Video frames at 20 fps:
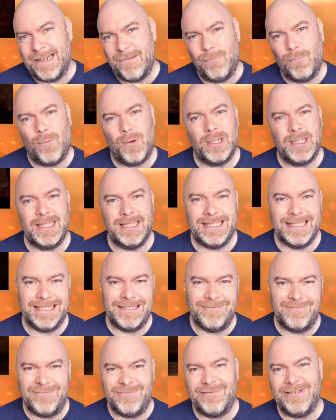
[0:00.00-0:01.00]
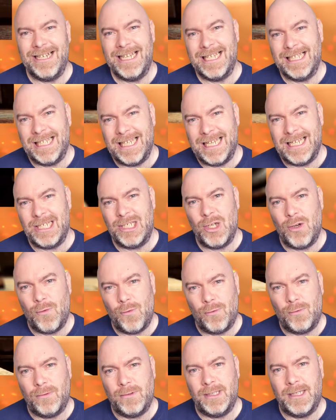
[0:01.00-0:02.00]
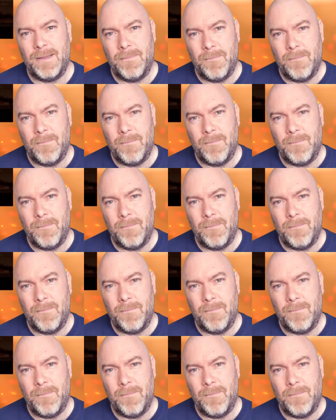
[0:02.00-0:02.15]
It wasn't really told the